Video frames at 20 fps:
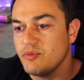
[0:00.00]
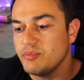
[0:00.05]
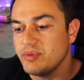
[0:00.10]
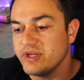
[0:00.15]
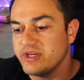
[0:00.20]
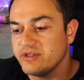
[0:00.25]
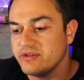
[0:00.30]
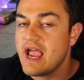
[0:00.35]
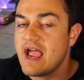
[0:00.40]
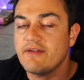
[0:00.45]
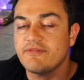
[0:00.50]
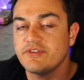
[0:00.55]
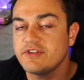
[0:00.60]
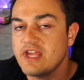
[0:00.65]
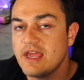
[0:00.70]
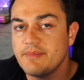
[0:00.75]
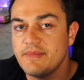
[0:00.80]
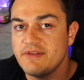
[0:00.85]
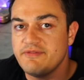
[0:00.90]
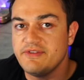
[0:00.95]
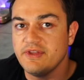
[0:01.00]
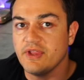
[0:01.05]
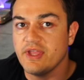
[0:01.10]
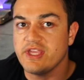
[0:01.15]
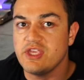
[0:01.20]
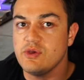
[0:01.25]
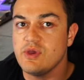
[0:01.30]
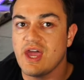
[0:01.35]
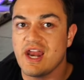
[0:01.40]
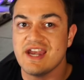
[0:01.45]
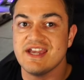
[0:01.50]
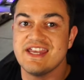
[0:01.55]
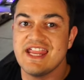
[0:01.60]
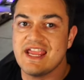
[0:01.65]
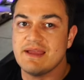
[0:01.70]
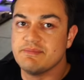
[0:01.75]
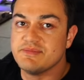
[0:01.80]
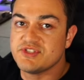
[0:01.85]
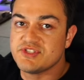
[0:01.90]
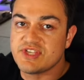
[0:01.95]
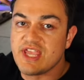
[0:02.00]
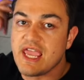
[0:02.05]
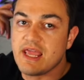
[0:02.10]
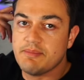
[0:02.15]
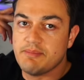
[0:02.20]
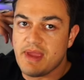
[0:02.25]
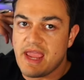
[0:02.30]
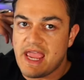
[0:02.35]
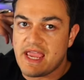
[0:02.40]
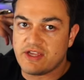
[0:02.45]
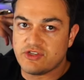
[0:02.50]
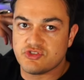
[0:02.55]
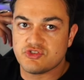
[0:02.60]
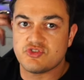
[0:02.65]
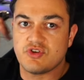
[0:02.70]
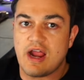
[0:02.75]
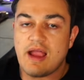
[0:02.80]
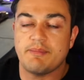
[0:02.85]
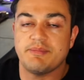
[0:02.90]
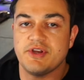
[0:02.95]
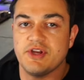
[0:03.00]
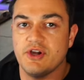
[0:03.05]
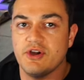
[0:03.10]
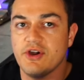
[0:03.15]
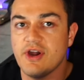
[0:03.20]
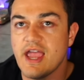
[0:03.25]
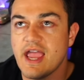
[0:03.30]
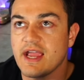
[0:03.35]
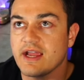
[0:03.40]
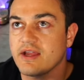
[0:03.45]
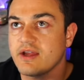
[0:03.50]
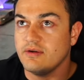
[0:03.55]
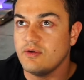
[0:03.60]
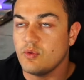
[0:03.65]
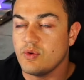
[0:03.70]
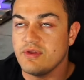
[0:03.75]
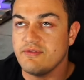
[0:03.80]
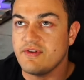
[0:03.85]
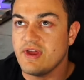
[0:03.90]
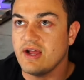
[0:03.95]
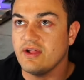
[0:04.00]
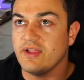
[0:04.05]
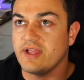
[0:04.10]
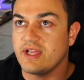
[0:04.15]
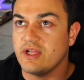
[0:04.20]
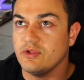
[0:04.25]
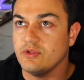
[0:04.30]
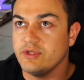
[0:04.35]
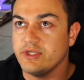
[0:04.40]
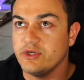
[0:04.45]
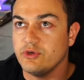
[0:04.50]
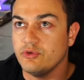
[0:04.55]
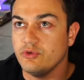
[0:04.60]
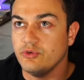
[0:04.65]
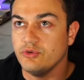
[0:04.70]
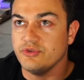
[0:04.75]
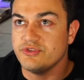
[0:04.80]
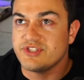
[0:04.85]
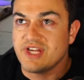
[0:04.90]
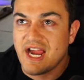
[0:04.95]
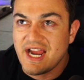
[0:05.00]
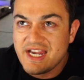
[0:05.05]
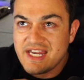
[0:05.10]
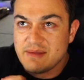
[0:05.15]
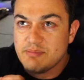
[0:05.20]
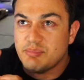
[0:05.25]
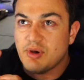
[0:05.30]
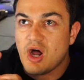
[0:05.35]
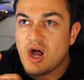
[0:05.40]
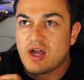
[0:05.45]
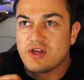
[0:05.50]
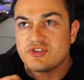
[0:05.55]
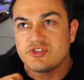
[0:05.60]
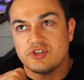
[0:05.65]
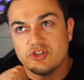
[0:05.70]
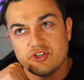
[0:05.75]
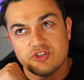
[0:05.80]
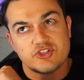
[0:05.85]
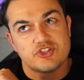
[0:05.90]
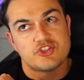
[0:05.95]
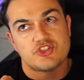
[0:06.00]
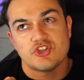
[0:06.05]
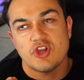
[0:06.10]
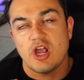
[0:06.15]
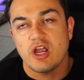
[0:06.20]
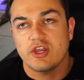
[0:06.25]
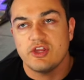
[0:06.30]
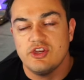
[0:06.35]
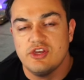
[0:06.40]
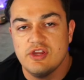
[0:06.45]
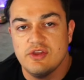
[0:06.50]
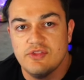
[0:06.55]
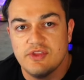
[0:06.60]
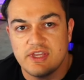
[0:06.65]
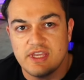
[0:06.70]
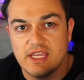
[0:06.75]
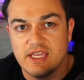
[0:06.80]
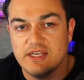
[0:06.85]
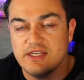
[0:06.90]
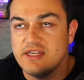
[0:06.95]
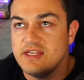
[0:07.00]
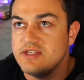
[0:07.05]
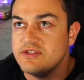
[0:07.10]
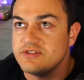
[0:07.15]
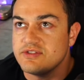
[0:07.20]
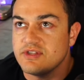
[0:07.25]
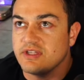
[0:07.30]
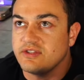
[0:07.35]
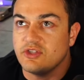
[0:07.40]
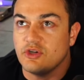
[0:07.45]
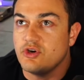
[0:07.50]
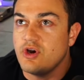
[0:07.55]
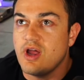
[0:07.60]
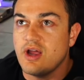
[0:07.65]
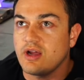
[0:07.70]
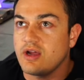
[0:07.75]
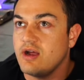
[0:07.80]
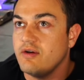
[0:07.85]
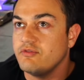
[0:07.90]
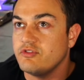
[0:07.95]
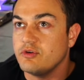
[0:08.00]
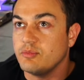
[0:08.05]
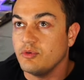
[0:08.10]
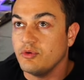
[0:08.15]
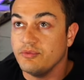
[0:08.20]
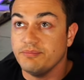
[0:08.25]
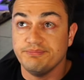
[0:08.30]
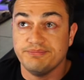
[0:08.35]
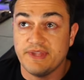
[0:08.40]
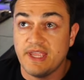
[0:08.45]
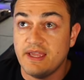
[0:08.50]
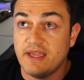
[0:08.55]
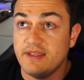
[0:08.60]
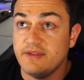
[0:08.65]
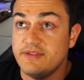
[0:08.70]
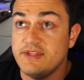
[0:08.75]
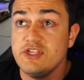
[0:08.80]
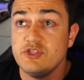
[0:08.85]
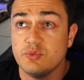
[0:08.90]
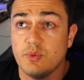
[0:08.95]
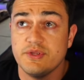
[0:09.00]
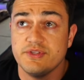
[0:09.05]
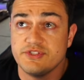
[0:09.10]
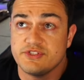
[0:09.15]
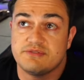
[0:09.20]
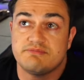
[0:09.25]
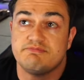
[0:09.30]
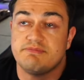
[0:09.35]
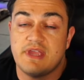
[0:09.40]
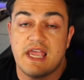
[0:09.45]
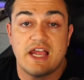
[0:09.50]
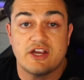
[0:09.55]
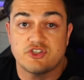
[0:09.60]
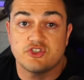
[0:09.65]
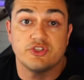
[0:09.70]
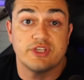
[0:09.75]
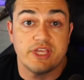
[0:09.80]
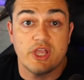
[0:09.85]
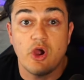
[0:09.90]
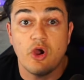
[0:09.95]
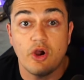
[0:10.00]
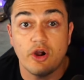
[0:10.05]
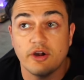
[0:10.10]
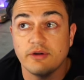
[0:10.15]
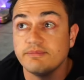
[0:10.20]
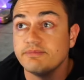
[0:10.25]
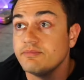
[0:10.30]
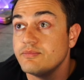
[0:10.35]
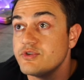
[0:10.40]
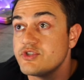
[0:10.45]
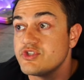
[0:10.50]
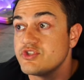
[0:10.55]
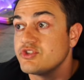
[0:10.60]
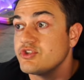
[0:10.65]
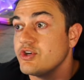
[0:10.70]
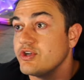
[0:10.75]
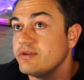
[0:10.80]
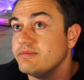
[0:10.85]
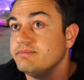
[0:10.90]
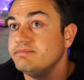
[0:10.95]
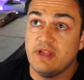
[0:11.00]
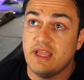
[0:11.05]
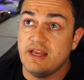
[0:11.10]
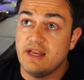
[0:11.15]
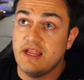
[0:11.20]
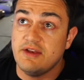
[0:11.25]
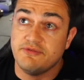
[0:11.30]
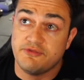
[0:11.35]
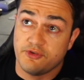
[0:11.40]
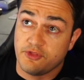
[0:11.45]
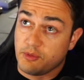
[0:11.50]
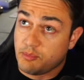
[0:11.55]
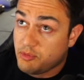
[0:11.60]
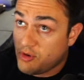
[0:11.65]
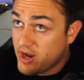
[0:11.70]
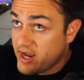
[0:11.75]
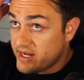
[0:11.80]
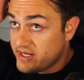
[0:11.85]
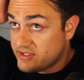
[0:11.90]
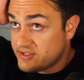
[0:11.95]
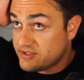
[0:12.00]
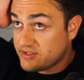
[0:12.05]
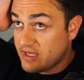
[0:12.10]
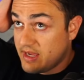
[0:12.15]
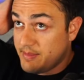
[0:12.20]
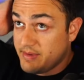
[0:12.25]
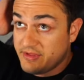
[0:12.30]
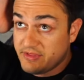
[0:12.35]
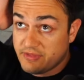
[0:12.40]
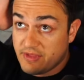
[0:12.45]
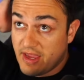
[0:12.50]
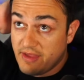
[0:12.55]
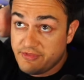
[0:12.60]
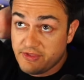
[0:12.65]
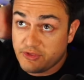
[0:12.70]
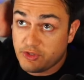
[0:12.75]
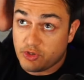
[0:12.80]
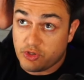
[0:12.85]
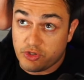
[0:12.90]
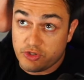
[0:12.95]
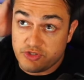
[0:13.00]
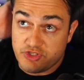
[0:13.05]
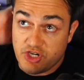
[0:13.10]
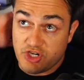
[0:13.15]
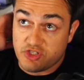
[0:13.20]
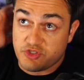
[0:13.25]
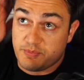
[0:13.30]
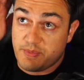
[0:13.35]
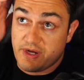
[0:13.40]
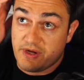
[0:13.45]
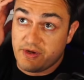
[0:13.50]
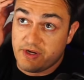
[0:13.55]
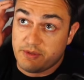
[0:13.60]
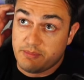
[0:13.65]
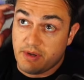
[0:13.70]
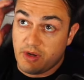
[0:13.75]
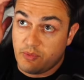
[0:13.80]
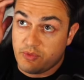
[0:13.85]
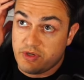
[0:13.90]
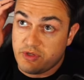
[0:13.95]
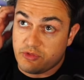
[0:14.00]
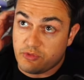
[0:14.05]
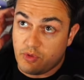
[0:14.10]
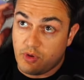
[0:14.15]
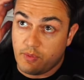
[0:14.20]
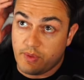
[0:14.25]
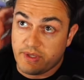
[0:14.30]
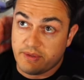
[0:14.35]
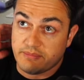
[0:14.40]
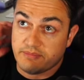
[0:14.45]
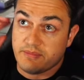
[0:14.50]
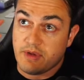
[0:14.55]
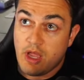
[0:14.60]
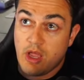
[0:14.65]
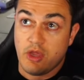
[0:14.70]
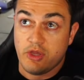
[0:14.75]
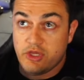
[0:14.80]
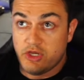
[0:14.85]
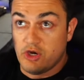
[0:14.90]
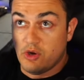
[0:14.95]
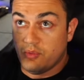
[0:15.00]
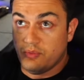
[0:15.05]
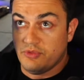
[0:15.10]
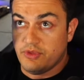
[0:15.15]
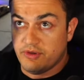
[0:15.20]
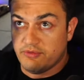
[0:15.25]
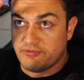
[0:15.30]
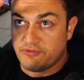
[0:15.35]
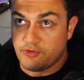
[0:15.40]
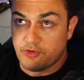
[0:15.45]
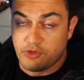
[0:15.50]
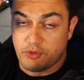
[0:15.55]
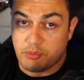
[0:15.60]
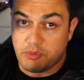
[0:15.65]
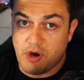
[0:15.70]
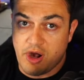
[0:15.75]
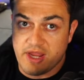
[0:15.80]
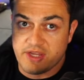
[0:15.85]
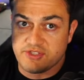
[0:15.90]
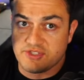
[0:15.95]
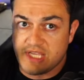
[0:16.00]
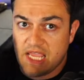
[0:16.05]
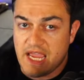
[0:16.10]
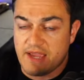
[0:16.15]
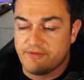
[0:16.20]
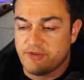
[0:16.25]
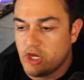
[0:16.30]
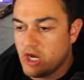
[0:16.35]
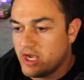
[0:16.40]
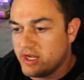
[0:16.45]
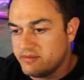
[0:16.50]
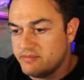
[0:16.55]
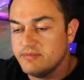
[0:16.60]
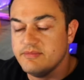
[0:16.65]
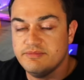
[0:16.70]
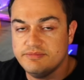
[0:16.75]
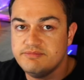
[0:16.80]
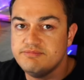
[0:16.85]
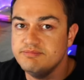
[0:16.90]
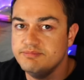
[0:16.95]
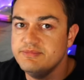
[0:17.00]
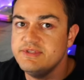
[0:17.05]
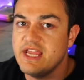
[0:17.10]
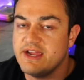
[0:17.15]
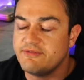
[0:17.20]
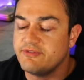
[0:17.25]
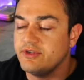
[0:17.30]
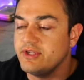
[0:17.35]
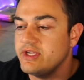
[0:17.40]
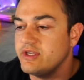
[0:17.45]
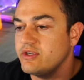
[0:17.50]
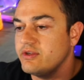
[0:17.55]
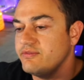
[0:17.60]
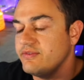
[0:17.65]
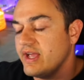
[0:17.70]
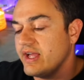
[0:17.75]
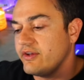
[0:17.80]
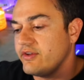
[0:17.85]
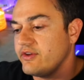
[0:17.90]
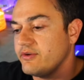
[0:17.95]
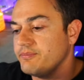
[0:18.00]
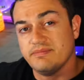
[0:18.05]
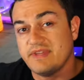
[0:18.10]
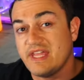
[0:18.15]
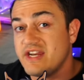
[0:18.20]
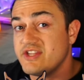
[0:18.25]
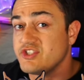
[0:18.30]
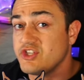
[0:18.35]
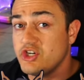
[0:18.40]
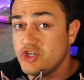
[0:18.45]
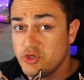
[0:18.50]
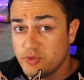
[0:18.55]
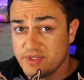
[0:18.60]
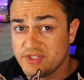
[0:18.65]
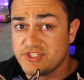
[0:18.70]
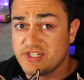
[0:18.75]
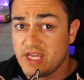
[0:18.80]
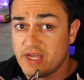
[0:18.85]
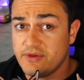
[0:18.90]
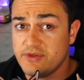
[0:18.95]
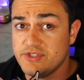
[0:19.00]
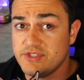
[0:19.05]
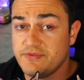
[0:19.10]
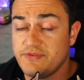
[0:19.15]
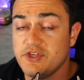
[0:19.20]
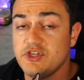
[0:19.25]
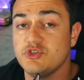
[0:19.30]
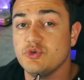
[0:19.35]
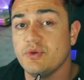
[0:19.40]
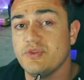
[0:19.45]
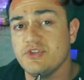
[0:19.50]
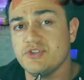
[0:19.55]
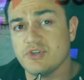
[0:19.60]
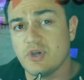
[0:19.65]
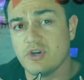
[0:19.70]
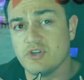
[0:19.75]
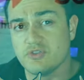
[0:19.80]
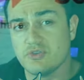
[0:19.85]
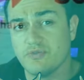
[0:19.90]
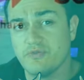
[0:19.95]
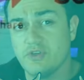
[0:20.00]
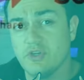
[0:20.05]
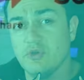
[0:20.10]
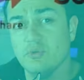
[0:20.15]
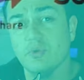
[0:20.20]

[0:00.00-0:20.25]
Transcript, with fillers: but half the time they feel like you got a damn sandbag strapped to your neck, or you've got like a little tiny boxer just socking you in the kidneys, like they're not comfortable. These ones actually are which is good. And, and for the price, I mean, I think they're good chairs, period. But when you throw in, you know, the for the price caveat, definitely a good value. That is going to do it, Stallions. If you enjoyed this honest review,